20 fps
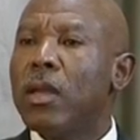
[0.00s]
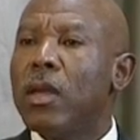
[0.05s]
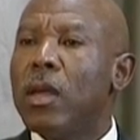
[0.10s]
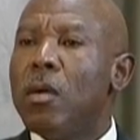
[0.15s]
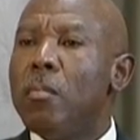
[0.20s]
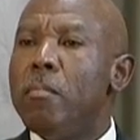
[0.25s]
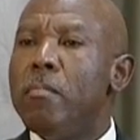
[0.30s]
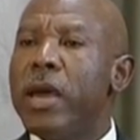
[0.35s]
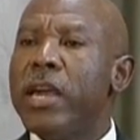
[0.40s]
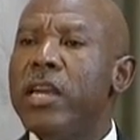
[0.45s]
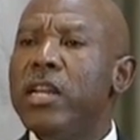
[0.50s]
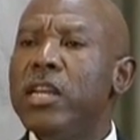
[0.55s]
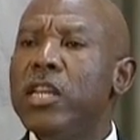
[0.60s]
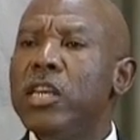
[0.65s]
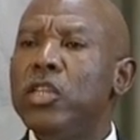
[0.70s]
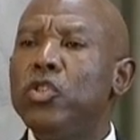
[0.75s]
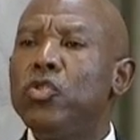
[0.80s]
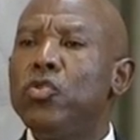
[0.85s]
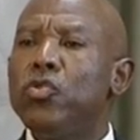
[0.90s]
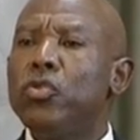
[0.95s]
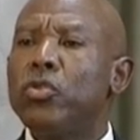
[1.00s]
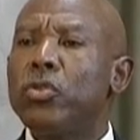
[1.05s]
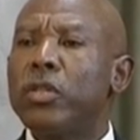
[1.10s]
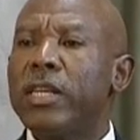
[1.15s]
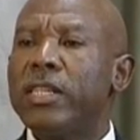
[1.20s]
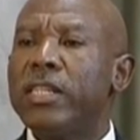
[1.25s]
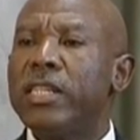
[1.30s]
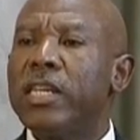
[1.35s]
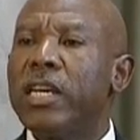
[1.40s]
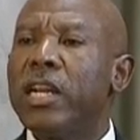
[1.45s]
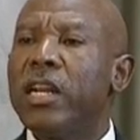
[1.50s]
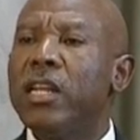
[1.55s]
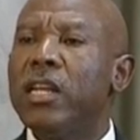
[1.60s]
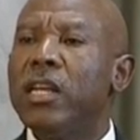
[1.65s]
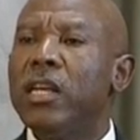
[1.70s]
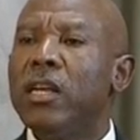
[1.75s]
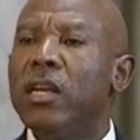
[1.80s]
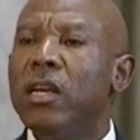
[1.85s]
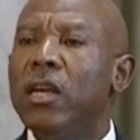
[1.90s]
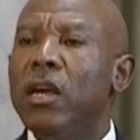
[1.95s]
mainly due to
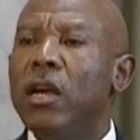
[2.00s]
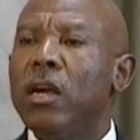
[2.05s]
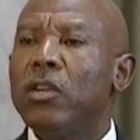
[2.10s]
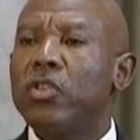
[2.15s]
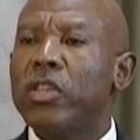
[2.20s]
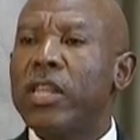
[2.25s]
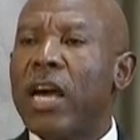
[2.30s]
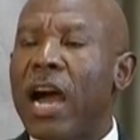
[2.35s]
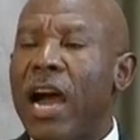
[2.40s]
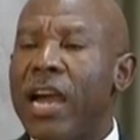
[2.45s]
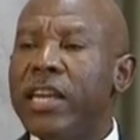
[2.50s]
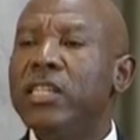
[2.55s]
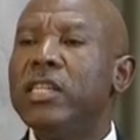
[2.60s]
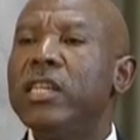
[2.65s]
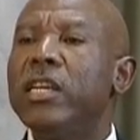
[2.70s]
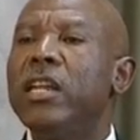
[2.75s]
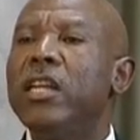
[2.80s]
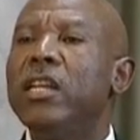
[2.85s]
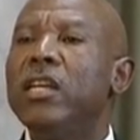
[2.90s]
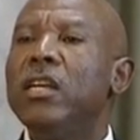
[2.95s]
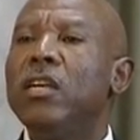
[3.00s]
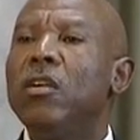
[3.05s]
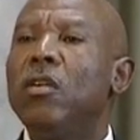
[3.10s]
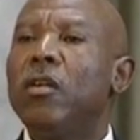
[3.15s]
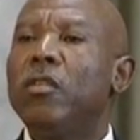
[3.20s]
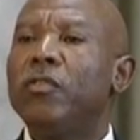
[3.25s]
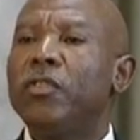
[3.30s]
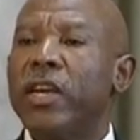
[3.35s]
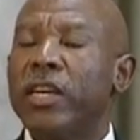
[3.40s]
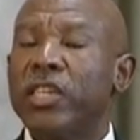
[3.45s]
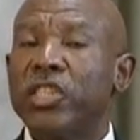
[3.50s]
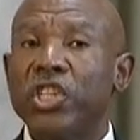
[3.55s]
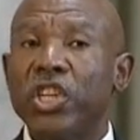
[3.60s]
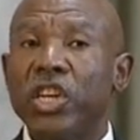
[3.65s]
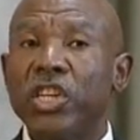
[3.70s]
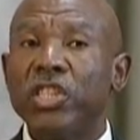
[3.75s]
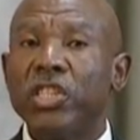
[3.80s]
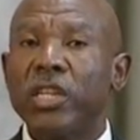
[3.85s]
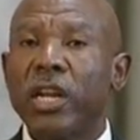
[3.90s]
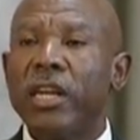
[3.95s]
the high degree of
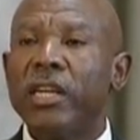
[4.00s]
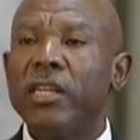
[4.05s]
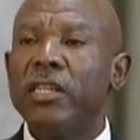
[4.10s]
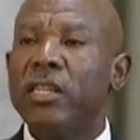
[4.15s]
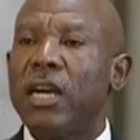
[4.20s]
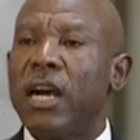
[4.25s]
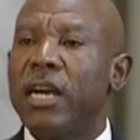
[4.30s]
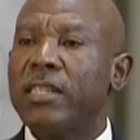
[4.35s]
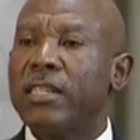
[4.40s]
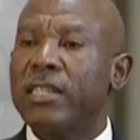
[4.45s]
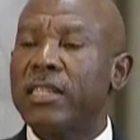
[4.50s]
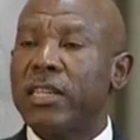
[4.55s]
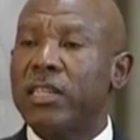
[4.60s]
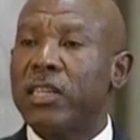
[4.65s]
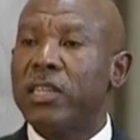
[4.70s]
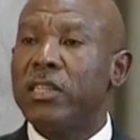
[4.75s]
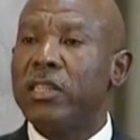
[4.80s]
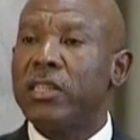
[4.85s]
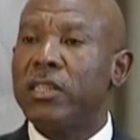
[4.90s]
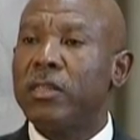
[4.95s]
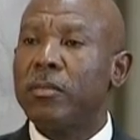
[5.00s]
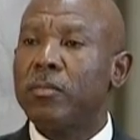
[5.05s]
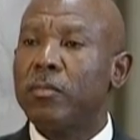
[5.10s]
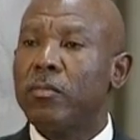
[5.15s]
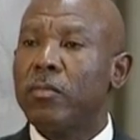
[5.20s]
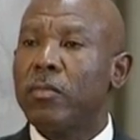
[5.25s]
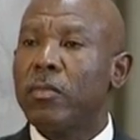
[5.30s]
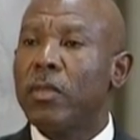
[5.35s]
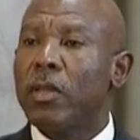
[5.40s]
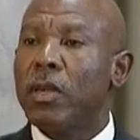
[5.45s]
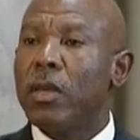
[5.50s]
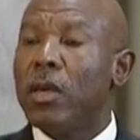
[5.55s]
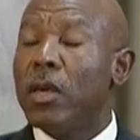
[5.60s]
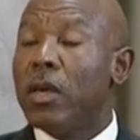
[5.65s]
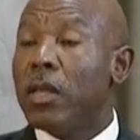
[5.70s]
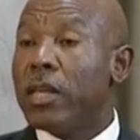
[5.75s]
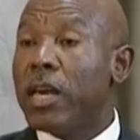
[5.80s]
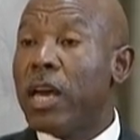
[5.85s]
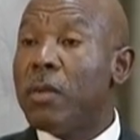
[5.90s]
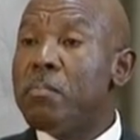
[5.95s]
exchange rate uncertainty.
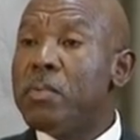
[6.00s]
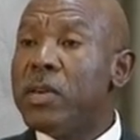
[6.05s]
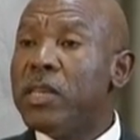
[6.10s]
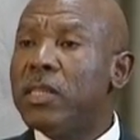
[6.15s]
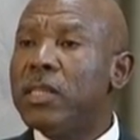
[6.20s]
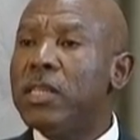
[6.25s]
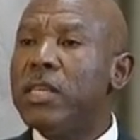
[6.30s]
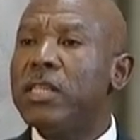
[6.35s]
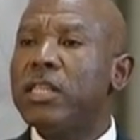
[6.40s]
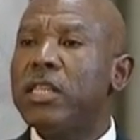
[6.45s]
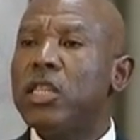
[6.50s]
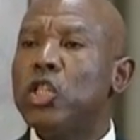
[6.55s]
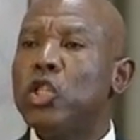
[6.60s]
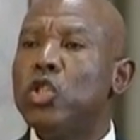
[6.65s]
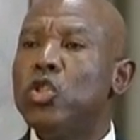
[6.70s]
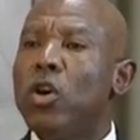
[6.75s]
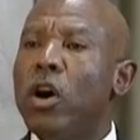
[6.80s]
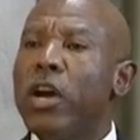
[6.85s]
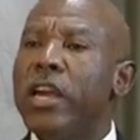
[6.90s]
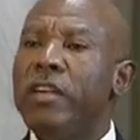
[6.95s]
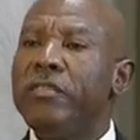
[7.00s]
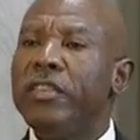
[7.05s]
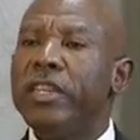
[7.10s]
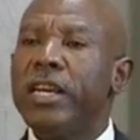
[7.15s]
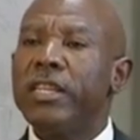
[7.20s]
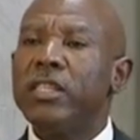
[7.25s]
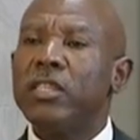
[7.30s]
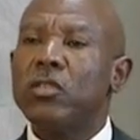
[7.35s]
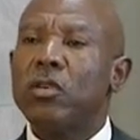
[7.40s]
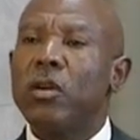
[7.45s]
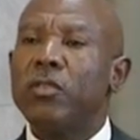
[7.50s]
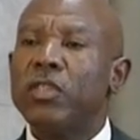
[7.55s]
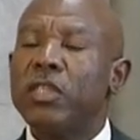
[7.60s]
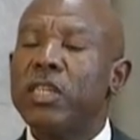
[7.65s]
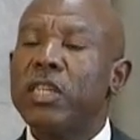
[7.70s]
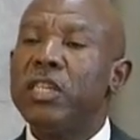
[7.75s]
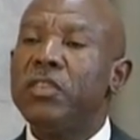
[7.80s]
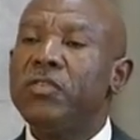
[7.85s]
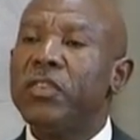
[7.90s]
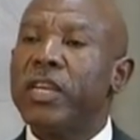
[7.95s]
The MPC sees no evidence of
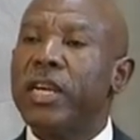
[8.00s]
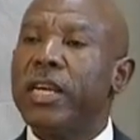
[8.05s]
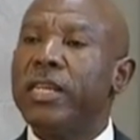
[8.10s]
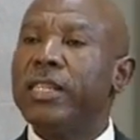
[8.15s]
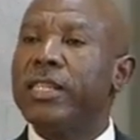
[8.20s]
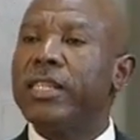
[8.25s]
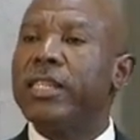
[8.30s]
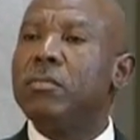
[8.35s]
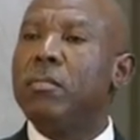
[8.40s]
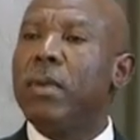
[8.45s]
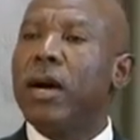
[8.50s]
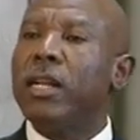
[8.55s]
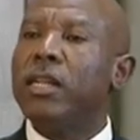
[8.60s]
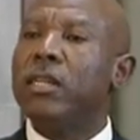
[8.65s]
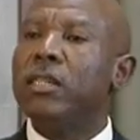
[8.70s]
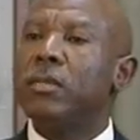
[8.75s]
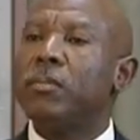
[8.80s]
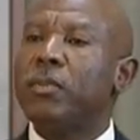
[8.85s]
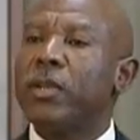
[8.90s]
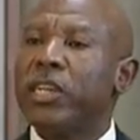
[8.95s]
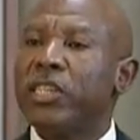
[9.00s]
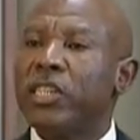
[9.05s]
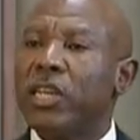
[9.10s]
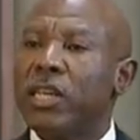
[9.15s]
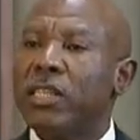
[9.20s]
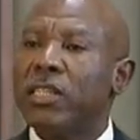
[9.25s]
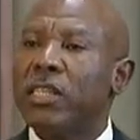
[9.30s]
significant demand pressures